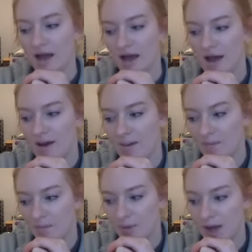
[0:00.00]

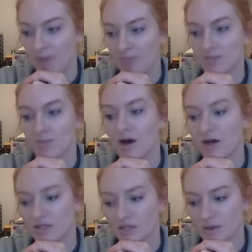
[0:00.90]
perhaps
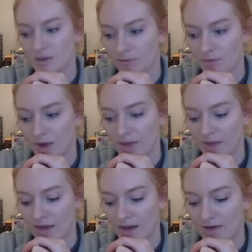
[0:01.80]
parts of the brain
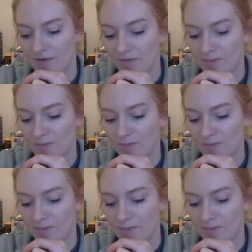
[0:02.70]
that have